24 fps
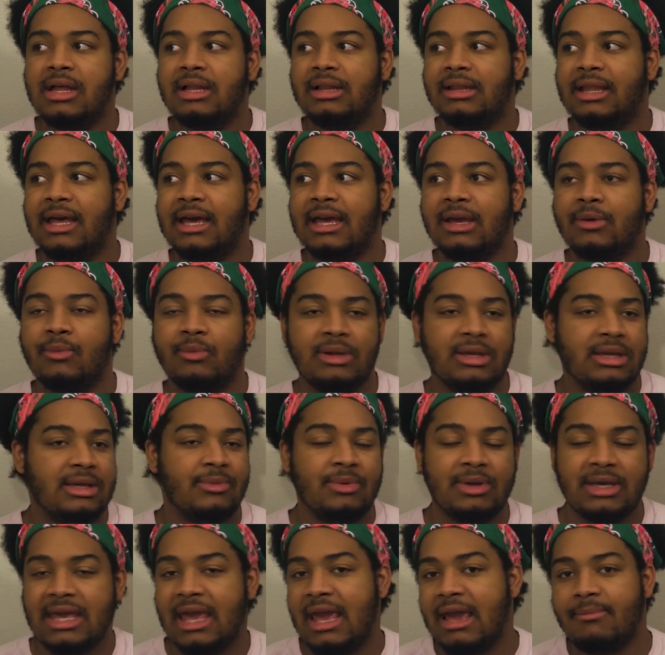Like,
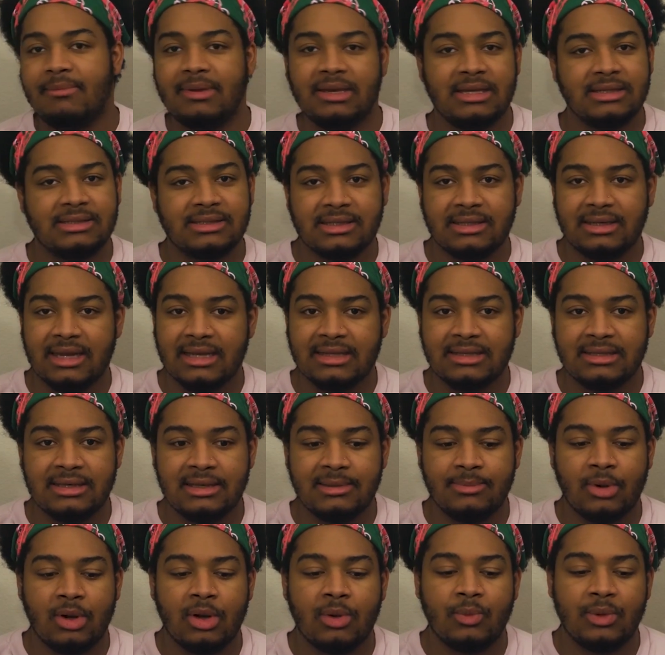we can't be disconnected
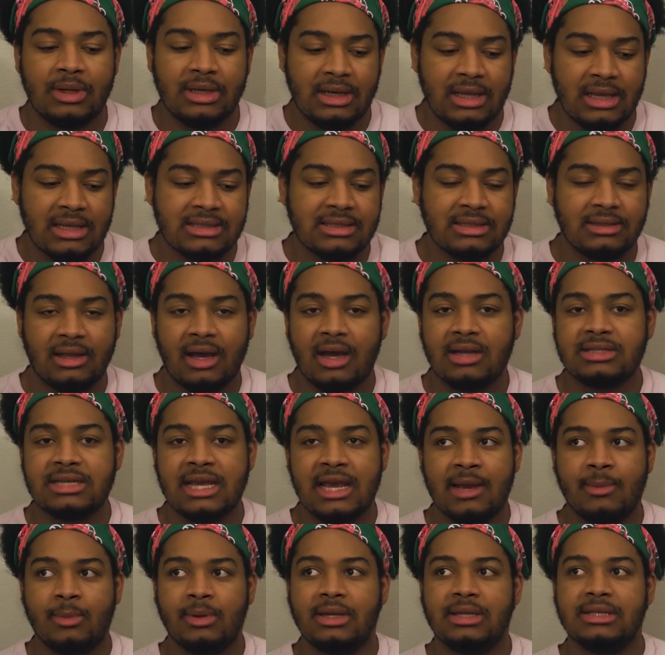anymore. We need to launch
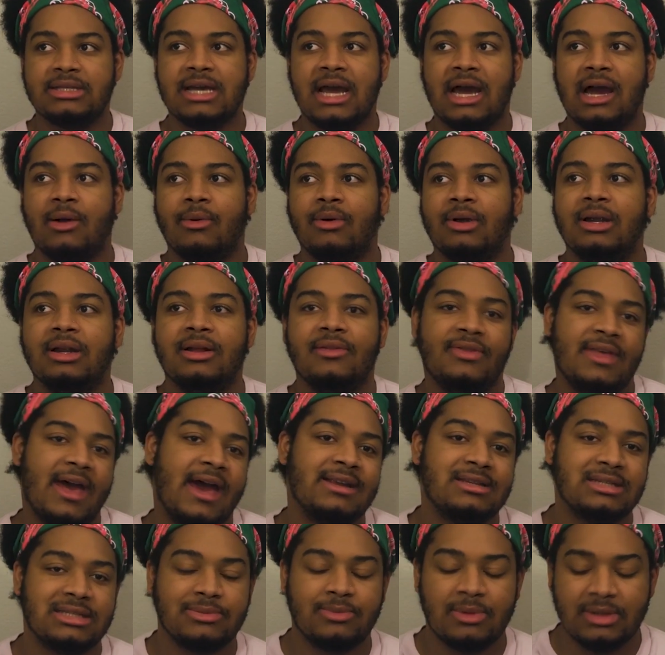Amity Tower.
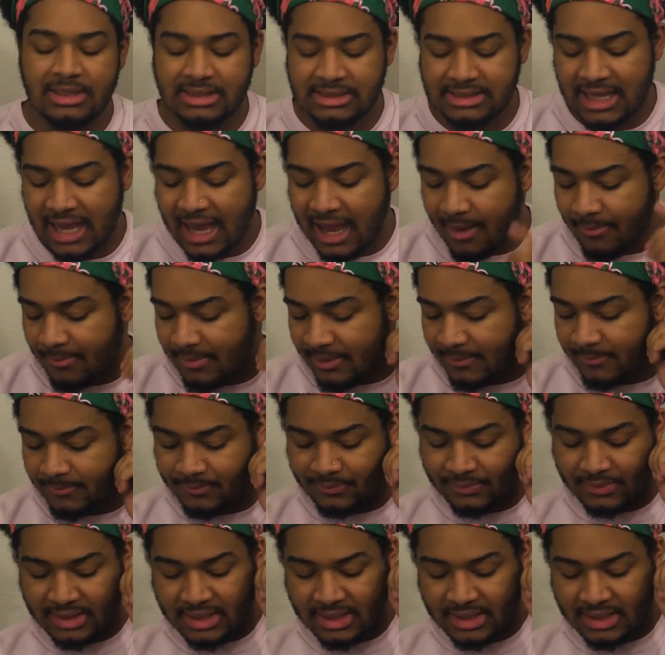That's just what needs to happen.